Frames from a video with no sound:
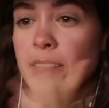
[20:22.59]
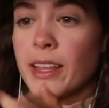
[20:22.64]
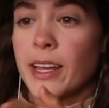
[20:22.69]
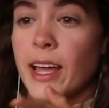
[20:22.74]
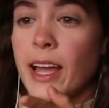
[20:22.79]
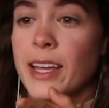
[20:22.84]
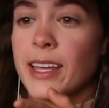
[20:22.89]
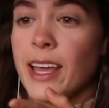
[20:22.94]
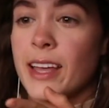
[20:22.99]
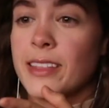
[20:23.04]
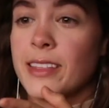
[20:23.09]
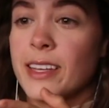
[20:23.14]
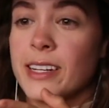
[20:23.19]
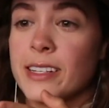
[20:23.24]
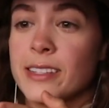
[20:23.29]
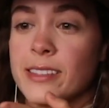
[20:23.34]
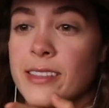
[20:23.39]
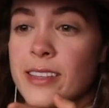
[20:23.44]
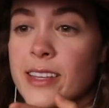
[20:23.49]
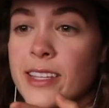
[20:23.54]
Like, I get that
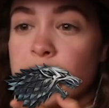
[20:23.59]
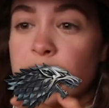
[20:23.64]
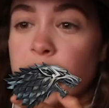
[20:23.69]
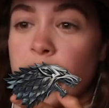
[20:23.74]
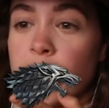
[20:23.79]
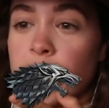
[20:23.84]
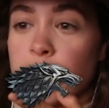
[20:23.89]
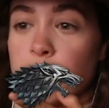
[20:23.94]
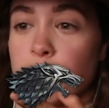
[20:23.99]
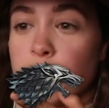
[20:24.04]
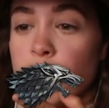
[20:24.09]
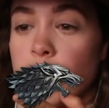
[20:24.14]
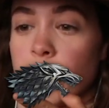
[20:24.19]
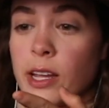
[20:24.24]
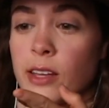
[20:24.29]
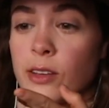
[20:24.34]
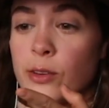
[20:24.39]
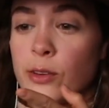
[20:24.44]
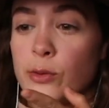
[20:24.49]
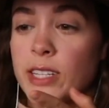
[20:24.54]
it's this
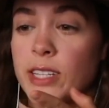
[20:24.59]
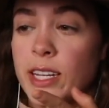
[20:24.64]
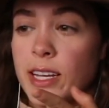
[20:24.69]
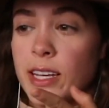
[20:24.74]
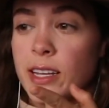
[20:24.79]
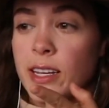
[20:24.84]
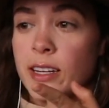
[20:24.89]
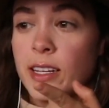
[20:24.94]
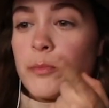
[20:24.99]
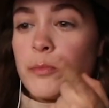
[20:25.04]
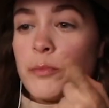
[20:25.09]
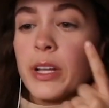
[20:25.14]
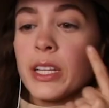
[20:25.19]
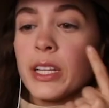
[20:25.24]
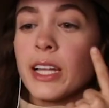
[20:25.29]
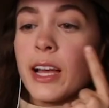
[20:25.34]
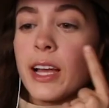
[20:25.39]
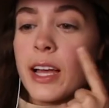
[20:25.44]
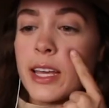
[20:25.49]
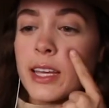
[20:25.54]
who did it, but
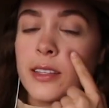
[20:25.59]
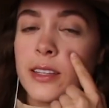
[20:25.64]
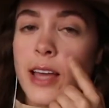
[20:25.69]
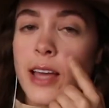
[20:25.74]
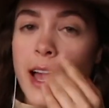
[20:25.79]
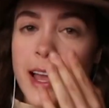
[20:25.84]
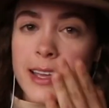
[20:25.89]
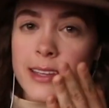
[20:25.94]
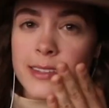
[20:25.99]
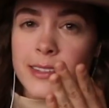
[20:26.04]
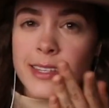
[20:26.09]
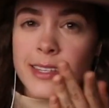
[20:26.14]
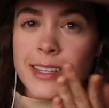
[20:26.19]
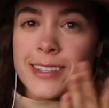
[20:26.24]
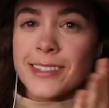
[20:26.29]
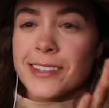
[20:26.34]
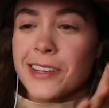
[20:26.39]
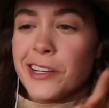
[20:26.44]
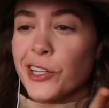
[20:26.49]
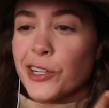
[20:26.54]
like, guys,
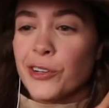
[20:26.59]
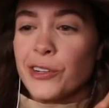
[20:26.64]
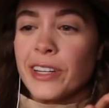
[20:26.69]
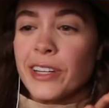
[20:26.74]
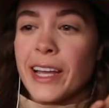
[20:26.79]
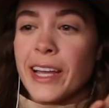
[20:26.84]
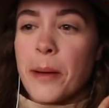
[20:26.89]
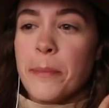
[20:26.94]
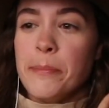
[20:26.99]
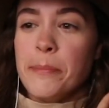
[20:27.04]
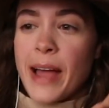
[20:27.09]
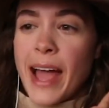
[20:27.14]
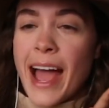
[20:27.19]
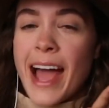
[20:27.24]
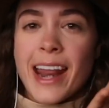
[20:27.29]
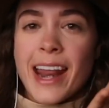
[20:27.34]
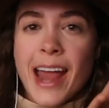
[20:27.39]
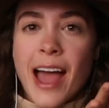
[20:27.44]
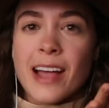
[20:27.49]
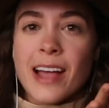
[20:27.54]
he's clearly a
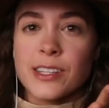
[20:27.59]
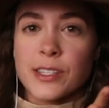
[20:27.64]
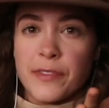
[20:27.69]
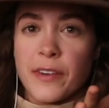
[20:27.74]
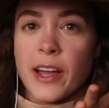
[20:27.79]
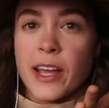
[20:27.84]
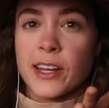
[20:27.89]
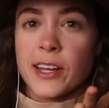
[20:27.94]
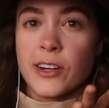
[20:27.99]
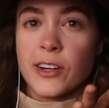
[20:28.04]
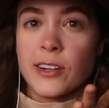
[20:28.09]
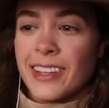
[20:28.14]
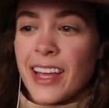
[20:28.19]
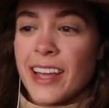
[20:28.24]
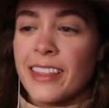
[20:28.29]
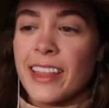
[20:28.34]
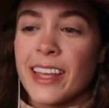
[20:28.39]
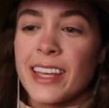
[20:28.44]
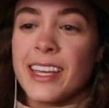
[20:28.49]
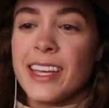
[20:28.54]
badass fighter.
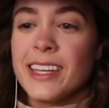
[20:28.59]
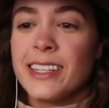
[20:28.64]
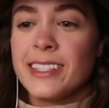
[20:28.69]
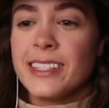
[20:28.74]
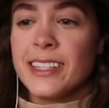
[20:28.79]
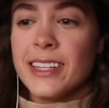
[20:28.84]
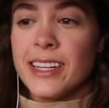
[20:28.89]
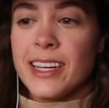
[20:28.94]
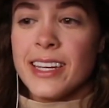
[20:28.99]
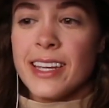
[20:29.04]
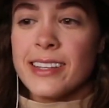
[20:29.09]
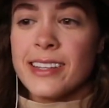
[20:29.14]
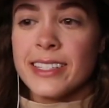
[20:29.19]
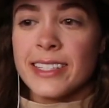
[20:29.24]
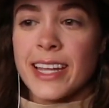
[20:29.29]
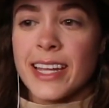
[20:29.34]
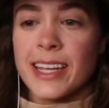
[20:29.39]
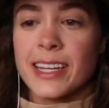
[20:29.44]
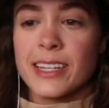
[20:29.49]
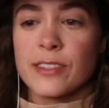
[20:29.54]
And like, he hasn't
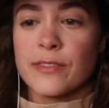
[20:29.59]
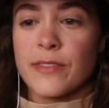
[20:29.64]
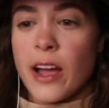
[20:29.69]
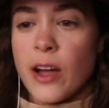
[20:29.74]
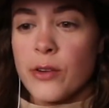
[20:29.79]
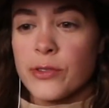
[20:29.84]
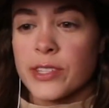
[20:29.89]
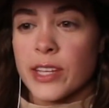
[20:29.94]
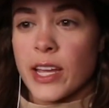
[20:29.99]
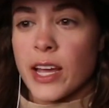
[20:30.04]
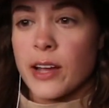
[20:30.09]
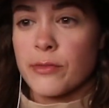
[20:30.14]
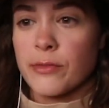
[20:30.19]
taken his vows yet,